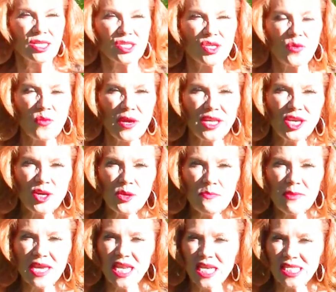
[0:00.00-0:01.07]
So when you're
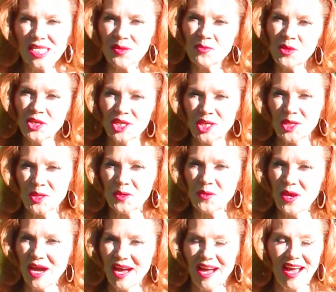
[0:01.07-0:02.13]
meeting someone
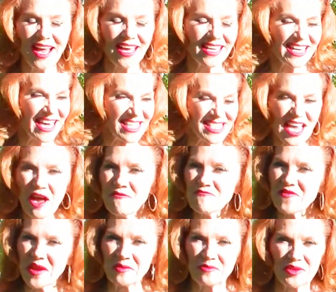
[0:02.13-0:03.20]
new, yes, have
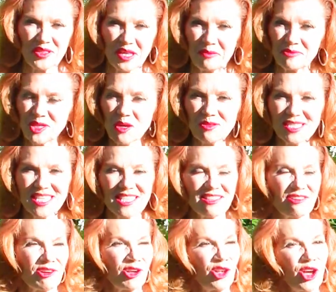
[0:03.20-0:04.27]
fun with them. Don't
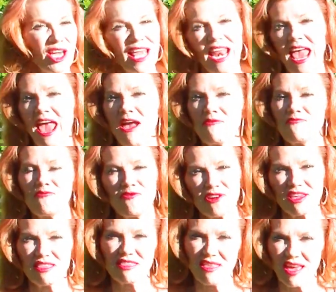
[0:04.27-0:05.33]
sit there and look at
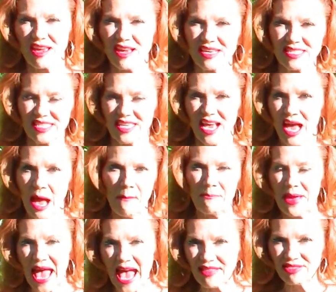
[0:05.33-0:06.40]
everything as a
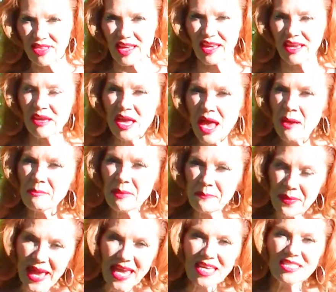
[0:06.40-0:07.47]
bad thing,
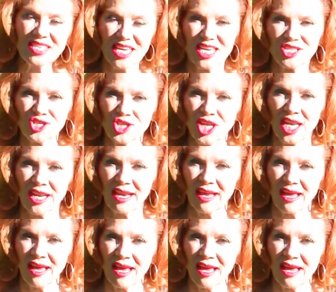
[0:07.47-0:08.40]
but pay attention.